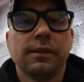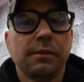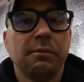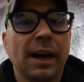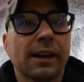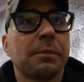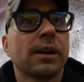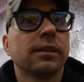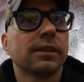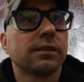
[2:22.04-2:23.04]
Back
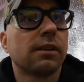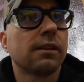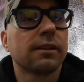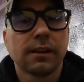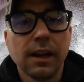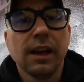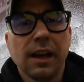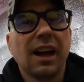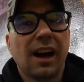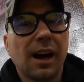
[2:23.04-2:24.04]
apparently is a little harder.
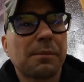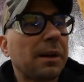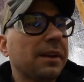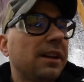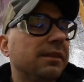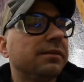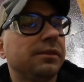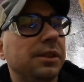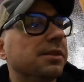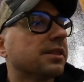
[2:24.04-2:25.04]
I'm probably gonna
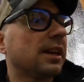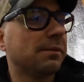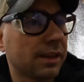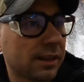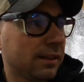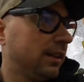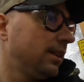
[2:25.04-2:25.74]
do the same thing.